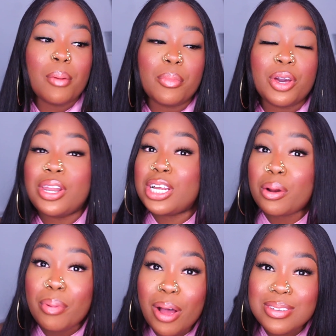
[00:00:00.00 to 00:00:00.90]
couldn't get our
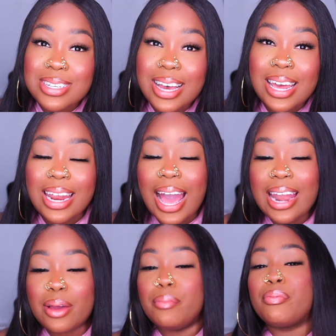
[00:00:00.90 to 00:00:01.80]
brows done, and I had
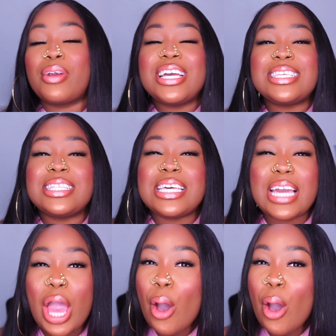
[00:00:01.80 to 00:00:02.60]
to embrace the